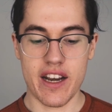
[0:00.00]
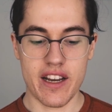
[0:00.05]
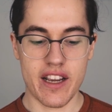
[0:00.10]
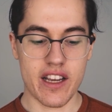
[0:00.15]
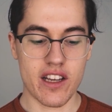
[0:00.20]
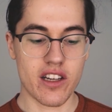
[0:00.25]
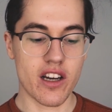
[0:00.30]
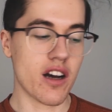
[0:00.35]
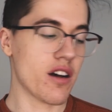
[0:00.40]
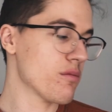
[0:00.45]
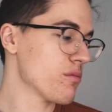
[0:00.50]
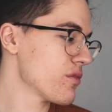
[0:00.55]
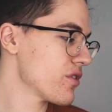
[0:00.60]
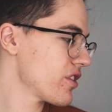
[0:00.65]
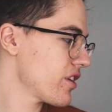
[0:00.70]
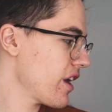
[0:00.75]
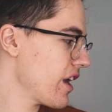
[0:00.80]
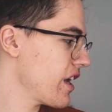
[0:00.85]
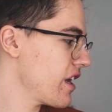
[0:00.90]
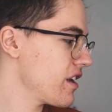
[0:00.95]
it comes
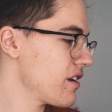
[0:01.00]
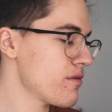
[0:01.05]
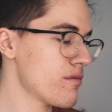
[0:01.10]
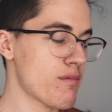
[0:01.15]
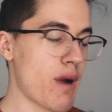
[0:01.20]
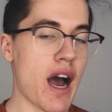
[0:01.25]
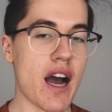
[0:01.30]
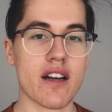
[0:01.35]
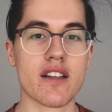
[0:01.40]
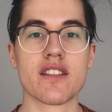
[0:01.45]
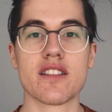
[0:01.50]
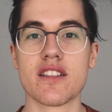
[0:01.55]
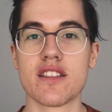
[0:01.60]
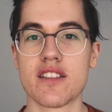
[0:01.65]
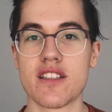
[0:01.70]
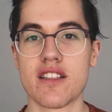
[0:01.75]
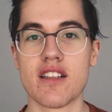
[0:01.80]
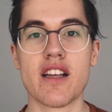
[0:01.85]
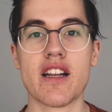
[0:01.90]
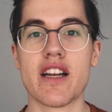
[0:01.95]
in boxes,
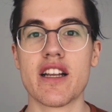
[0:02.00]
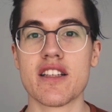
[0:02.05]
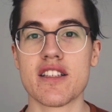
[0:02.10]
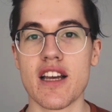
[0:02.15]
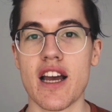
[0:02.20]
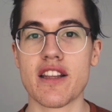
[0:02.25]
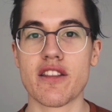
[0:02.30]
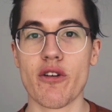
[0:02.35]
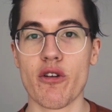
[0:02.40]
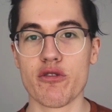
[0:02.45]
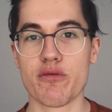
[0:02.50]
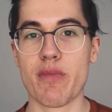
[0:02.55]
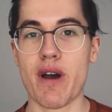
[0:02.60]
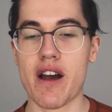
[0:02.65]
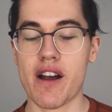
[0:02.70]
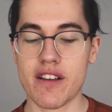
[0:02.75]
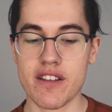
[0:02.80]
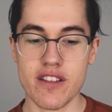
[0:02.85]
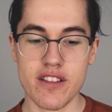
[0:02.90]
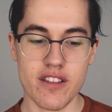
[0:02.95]
and then inside those
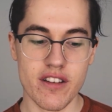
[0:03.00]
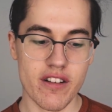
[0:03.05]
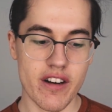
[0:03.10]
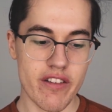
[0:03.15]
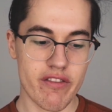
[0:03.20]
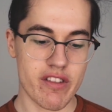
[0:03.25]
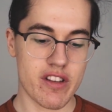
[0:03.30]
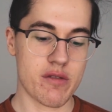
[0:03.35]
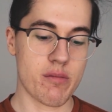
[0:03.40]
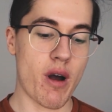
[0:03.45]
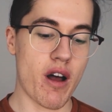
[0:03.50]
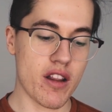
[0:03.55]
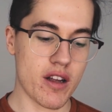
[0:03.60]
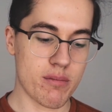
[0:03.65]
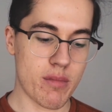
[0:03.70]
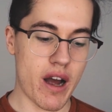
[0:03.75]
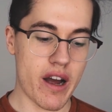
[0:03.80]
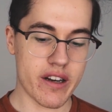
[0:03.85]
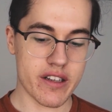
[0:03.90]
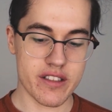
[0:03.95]
boxes are even smaller
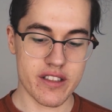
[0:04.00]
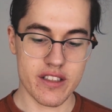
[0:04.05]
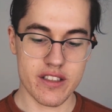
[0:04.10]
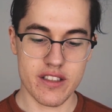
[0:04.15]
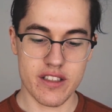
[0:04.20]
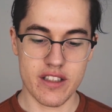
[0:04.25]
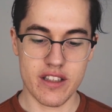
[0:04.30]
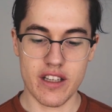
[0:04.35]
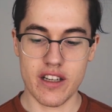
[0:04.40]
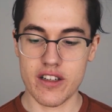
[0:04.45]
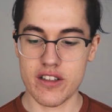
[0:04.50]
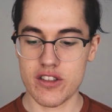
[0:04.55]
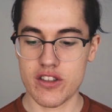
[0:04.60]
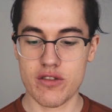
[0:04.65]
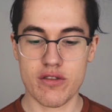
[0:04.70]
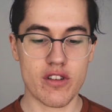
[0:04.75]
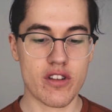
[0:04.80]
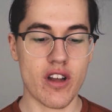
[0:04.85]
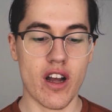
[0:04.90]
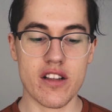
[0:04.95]
boxes, and there's
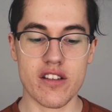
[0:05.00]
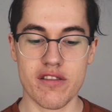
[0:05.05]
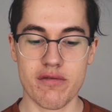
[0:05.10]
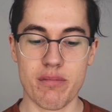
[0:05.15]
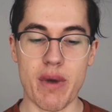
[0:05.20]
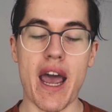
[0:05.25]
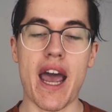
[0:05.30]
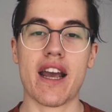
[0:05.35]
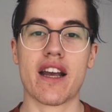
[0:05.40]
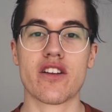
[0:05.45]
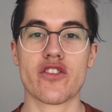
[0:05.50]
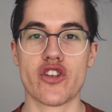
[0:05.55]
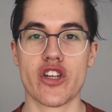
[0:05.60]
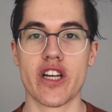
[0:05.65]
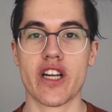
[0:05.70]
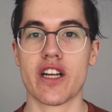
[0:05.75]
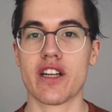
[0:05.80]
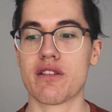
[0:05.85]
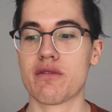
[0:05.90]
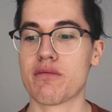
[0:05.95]
tons of
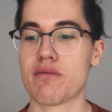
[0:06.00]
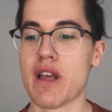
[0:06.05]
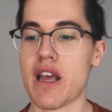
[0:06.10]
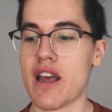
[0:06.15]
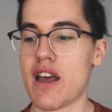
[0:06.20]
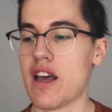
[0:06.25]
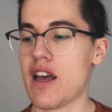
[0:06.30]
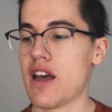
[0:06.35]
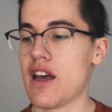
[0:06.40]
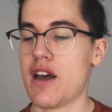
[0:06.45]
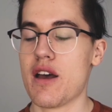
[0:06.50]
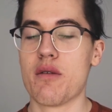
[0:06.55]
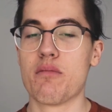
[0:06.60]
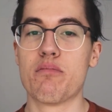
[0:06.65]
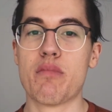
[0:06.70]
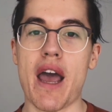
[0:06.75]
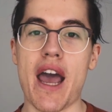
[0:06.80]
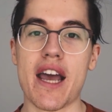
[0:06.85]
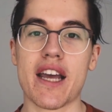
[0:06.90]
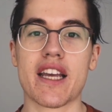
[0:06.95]
packaging and
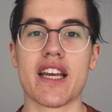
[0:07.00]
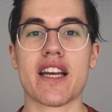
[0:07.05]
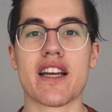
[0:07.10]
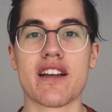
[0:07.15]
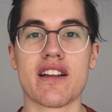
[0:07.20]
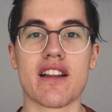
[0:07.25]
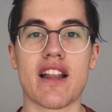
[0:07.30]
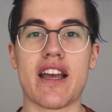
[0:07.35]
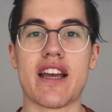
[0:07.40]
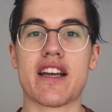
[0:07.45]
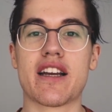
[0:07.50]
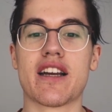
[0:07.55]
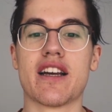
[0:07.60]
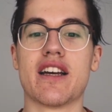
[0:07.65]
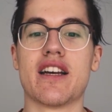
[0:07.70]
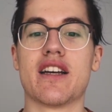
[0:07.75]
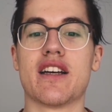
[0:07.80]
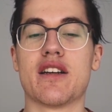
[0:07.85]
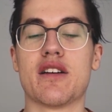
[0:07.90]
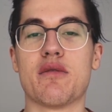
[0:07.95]
packing, like,
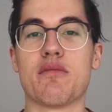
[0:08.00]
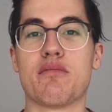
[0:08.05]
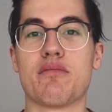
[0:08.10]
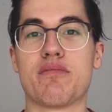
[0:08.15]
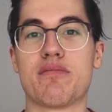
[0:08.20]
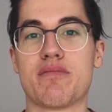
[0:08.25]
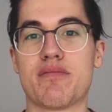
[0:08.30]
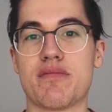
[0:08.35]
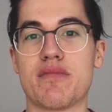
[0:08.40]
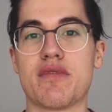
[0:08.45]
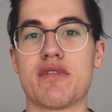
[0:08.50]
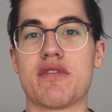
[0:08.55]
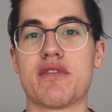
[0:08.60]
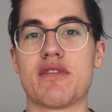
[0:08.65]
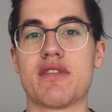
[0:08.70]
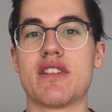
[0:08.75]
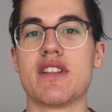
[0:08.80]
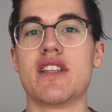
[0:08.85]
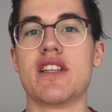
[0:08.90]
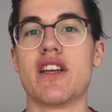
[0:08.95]

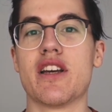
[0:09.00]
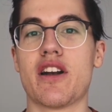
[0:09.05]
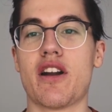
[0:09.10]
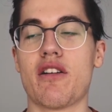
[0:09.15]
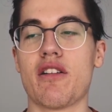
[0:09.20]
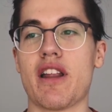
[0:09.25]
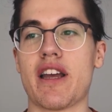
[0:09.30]
you know,